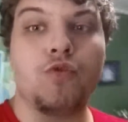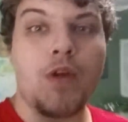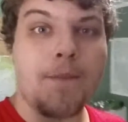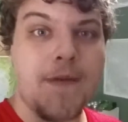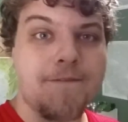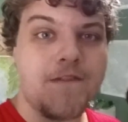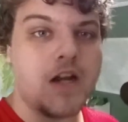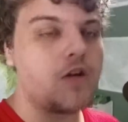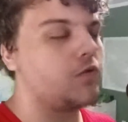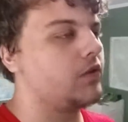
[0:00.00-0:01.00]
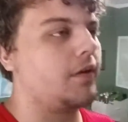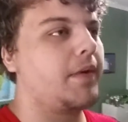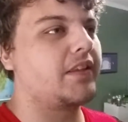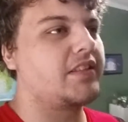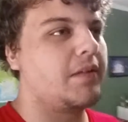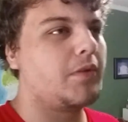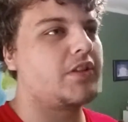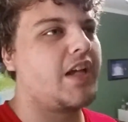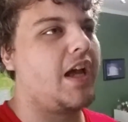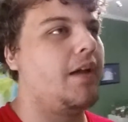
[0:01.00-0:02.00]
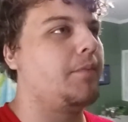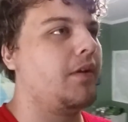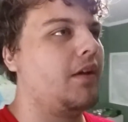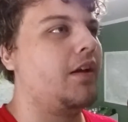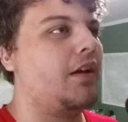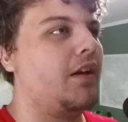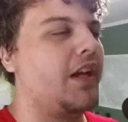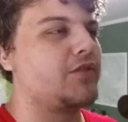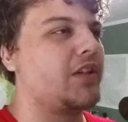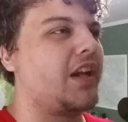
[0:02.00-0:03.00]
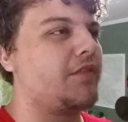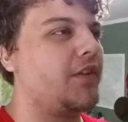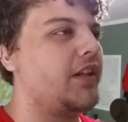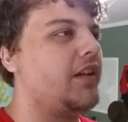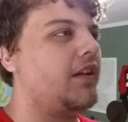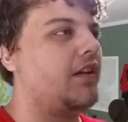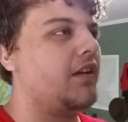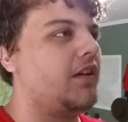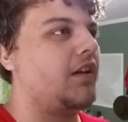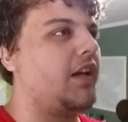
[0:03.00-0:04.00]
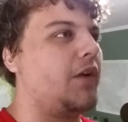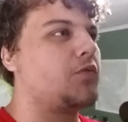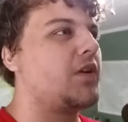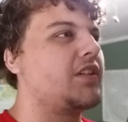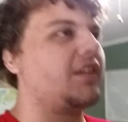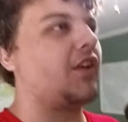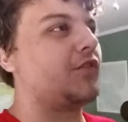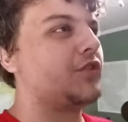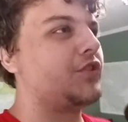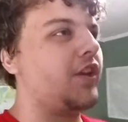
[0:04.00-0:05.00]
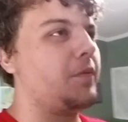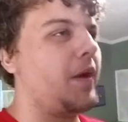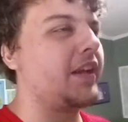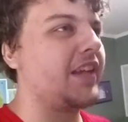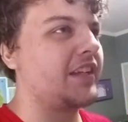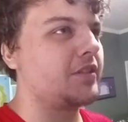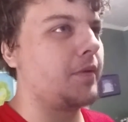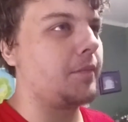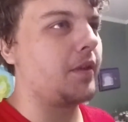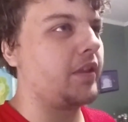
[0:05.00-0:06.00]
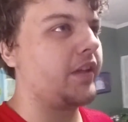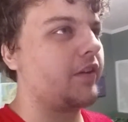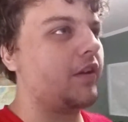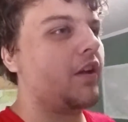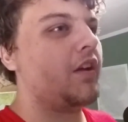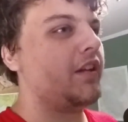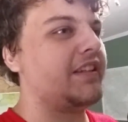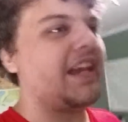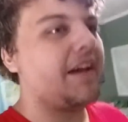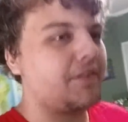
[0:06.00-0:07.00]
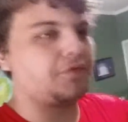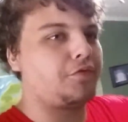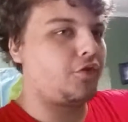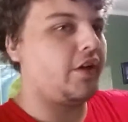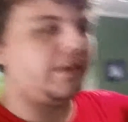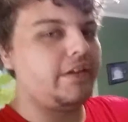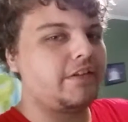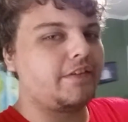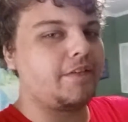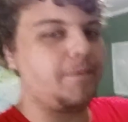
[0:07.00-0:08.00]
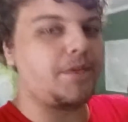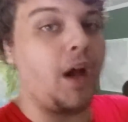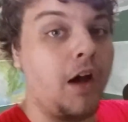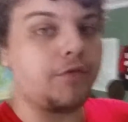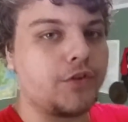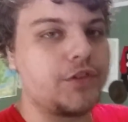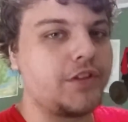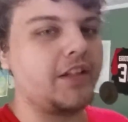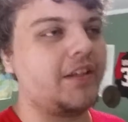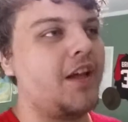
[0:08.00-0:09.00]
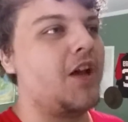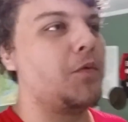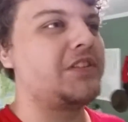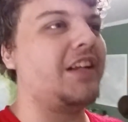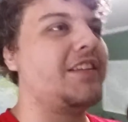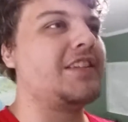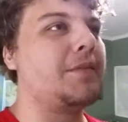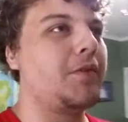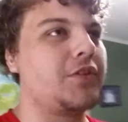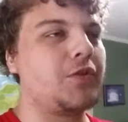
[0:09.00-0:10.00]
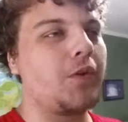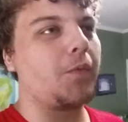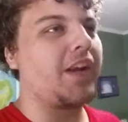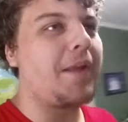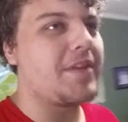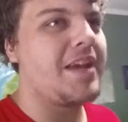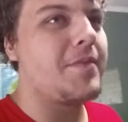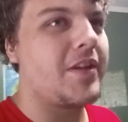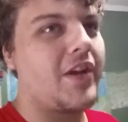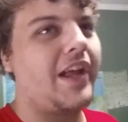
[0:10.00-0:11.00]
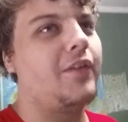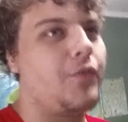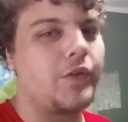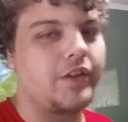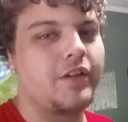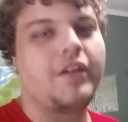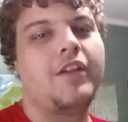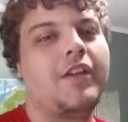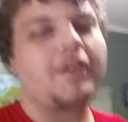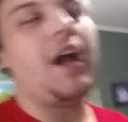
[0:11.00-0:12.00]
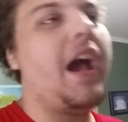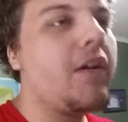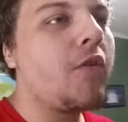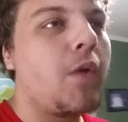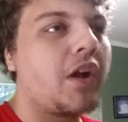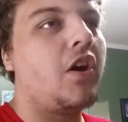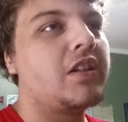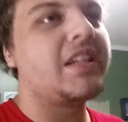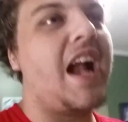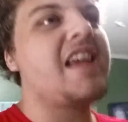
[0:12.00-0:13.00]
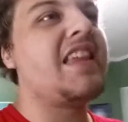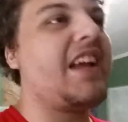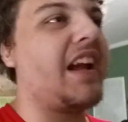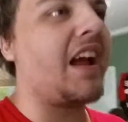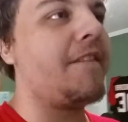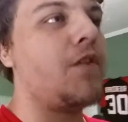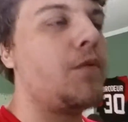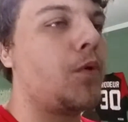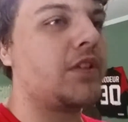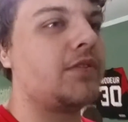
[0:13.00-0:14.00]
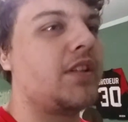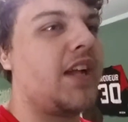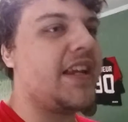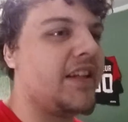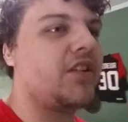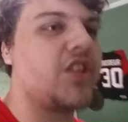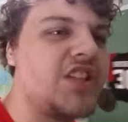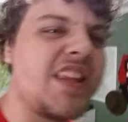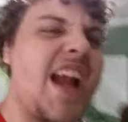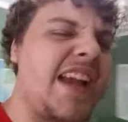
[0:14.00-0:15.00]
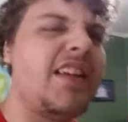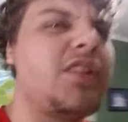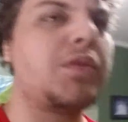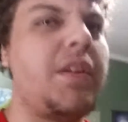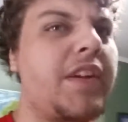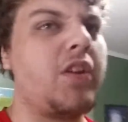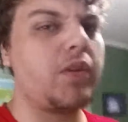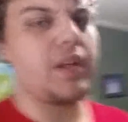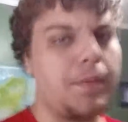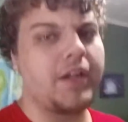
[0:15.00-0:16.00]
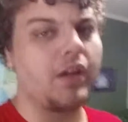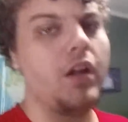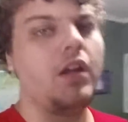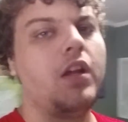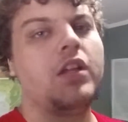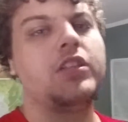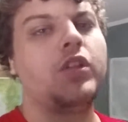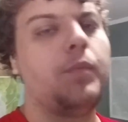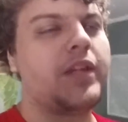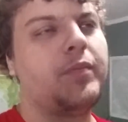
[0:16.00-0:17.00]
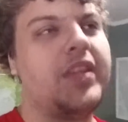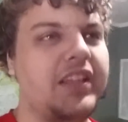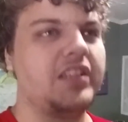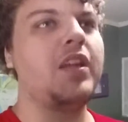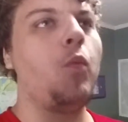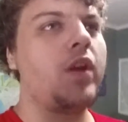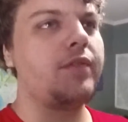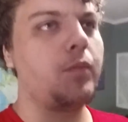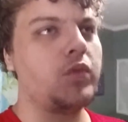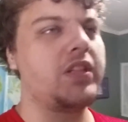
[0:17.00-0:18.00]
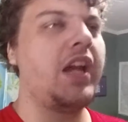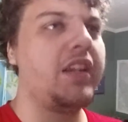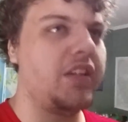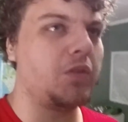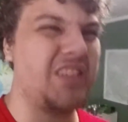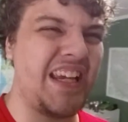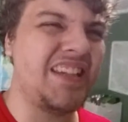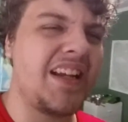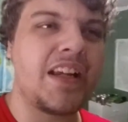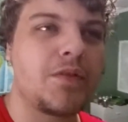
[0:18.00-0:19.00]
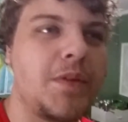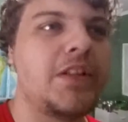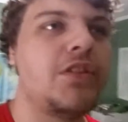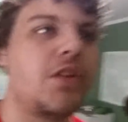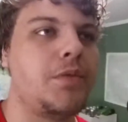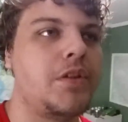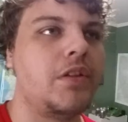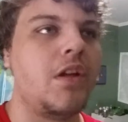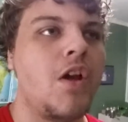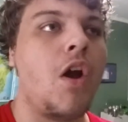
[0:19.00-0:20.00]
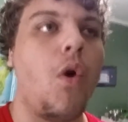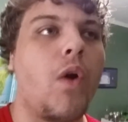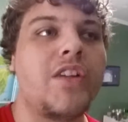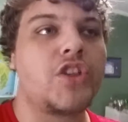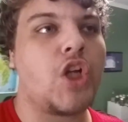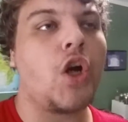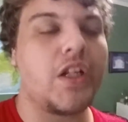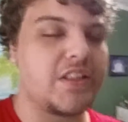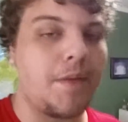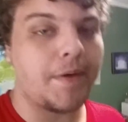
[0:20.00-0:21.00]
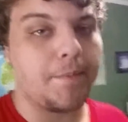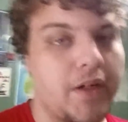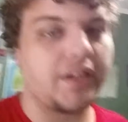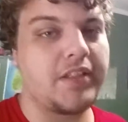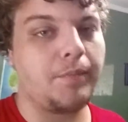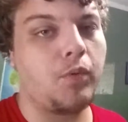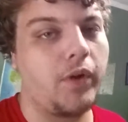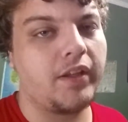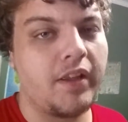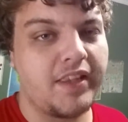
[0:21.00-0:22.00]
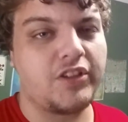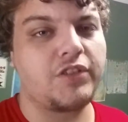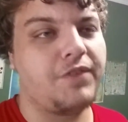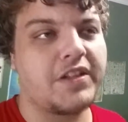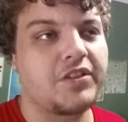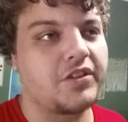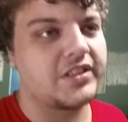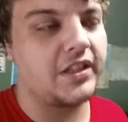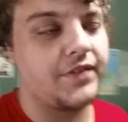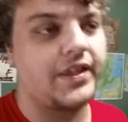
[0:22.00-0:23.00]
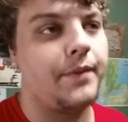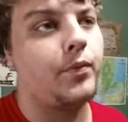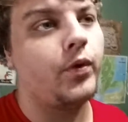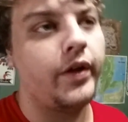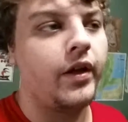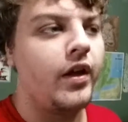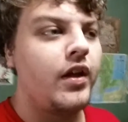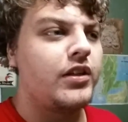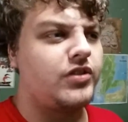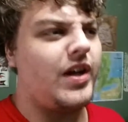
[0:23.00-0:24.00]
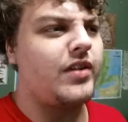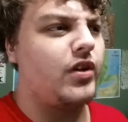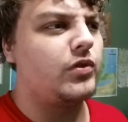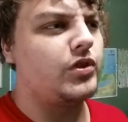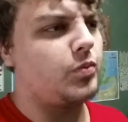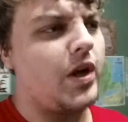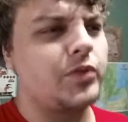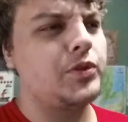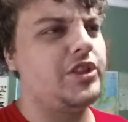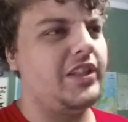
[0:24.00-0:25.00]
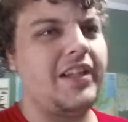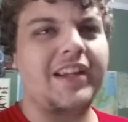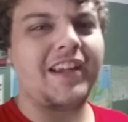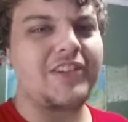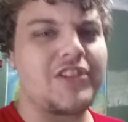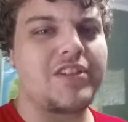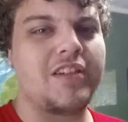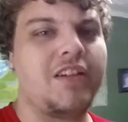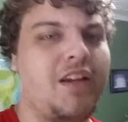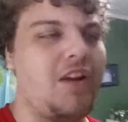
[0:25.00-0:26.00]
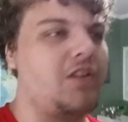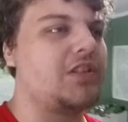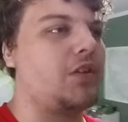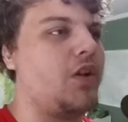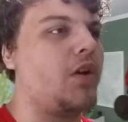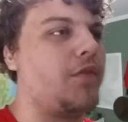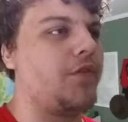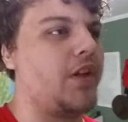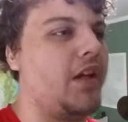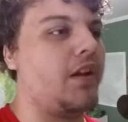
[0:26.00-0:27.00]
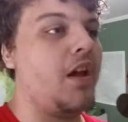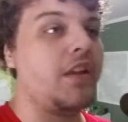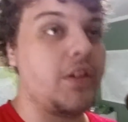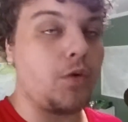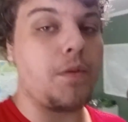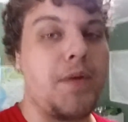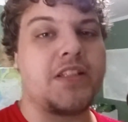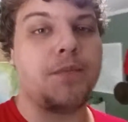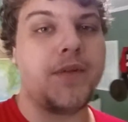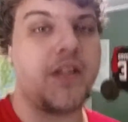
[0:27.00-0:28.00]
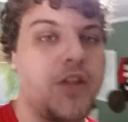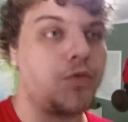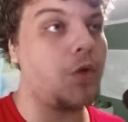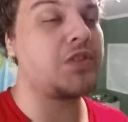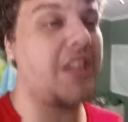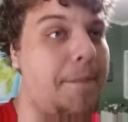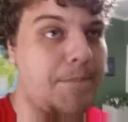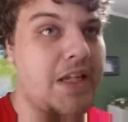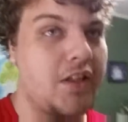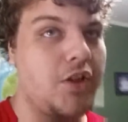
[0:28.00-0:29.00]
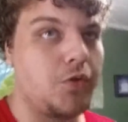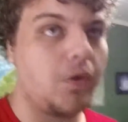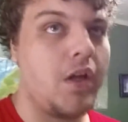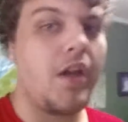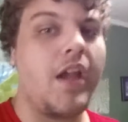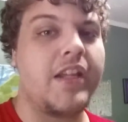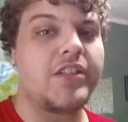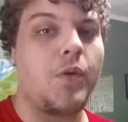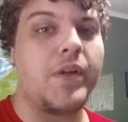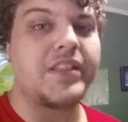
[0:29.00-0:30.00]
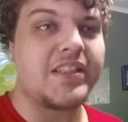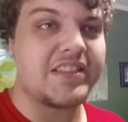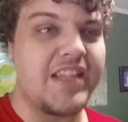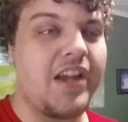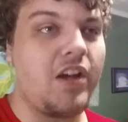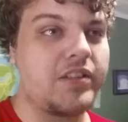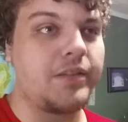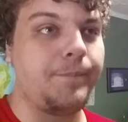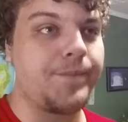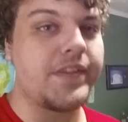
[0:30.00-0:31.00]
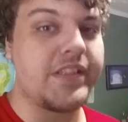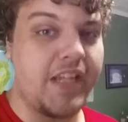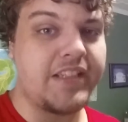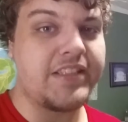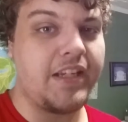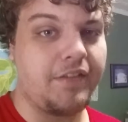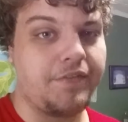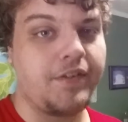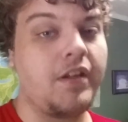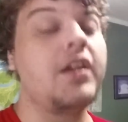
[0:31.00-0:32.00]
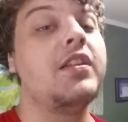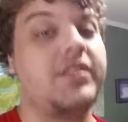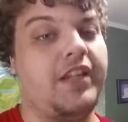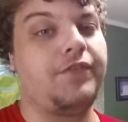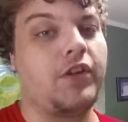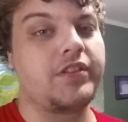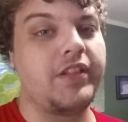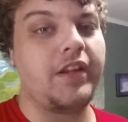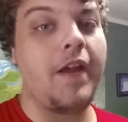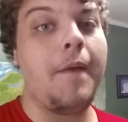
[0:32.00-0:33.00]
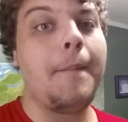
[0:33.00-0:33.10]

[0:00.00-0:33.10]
Drop my phone. About the similar time, it's really kind of funny, and I was watching a Rooster Teeth podcast about a month later. Gavin Free of Rooster Teeth was telling a similar story where it happened to him in California. I don't know what caused it. I think I got food poisoning or I ate down there, because nothing I ate down there was stuff I don't eat up here. So it makes me think that one of them was kind of, tainted, I guess would be a good description. Or I just caught a stomach bug at some point that just festered itself at that point. So I don't know. Just watch what you eat, I guess. And also, don't ever forget that you're the best at being you. Don't stop being you. And as always, stay awesome, stay safe, stay frosty.